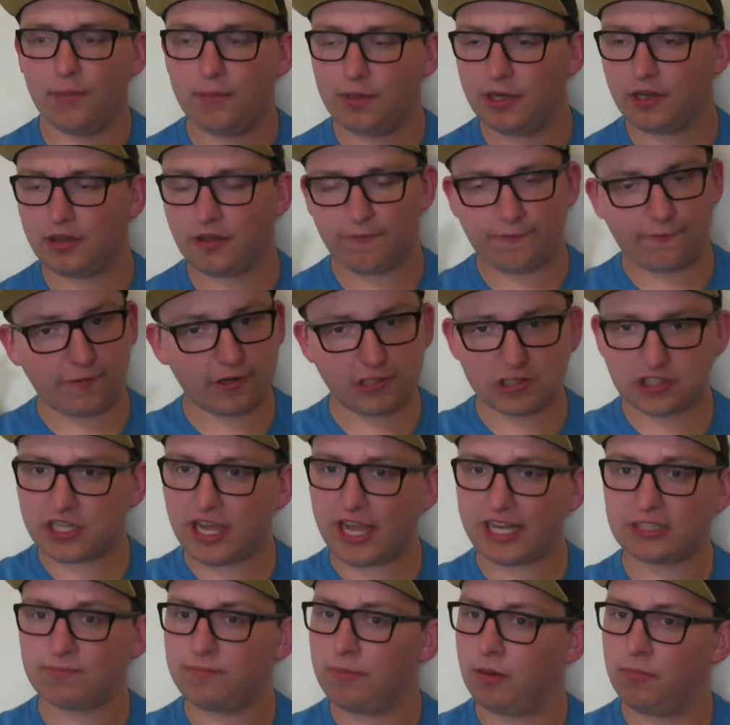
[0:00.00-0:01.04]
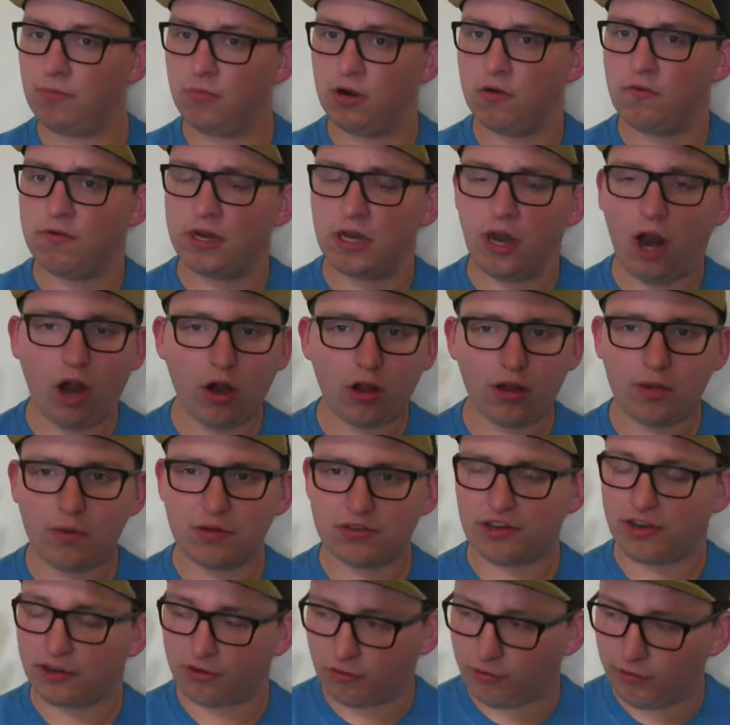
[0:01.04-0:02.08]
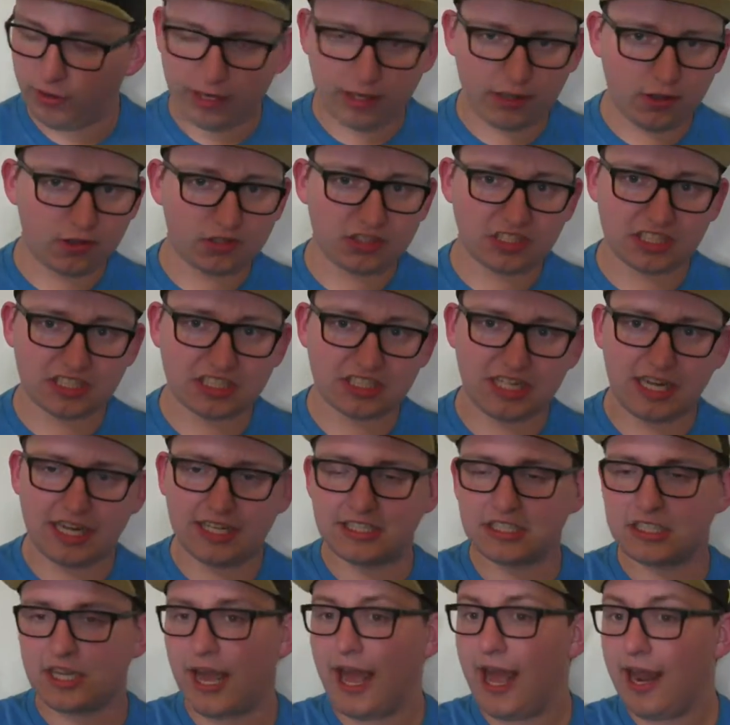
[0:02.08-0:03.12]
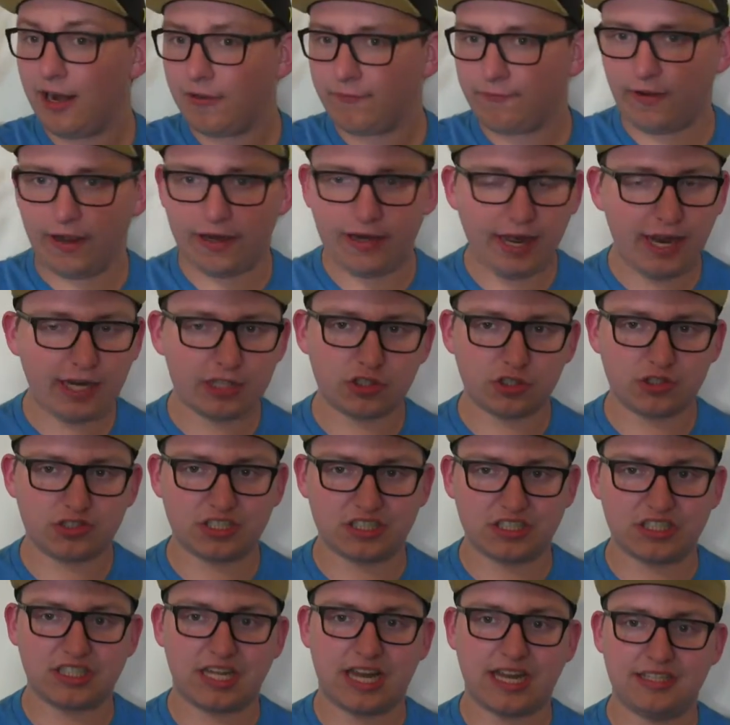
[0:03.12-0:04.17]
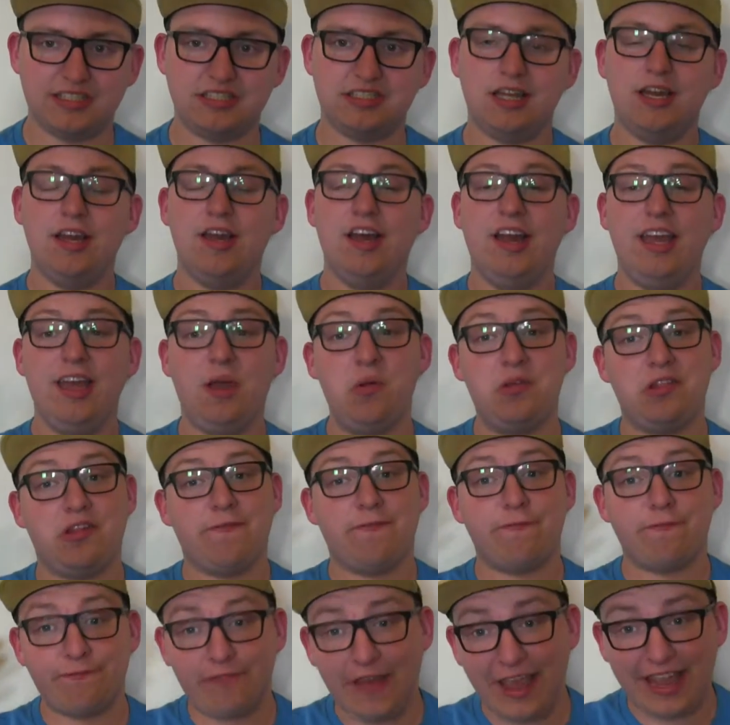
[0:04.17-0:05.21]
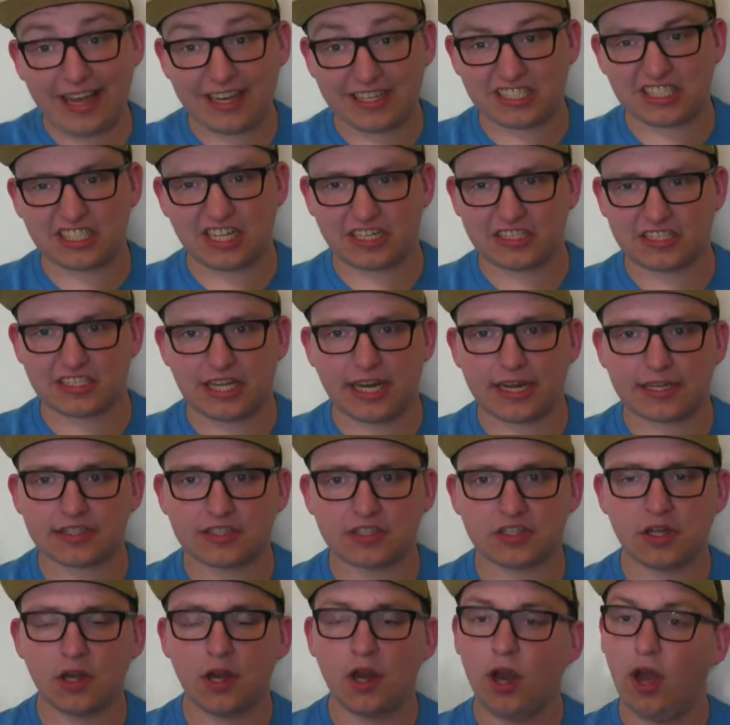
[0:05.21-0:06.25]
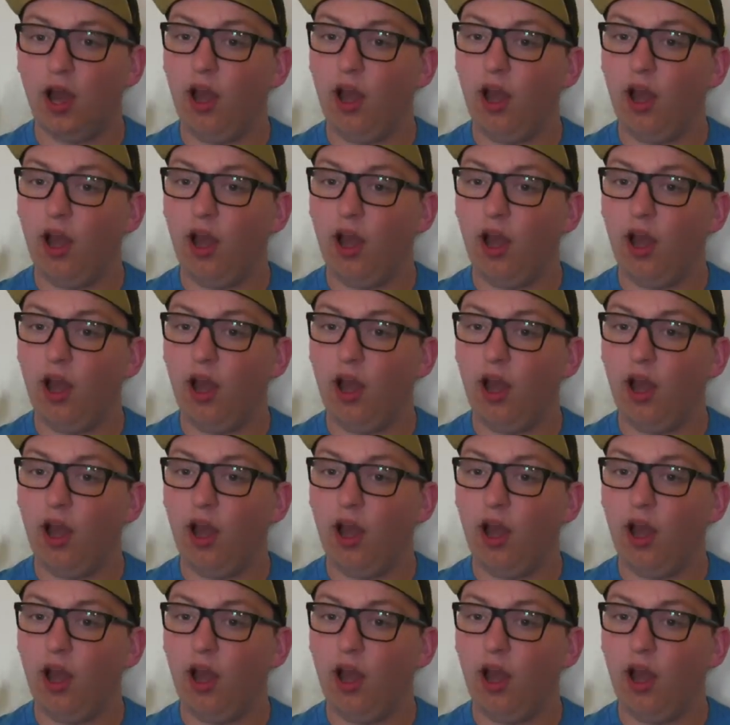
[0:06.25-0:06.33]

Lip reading: Because the first X-Men movie, not only was it a critical success and a financial success, it was a fan success.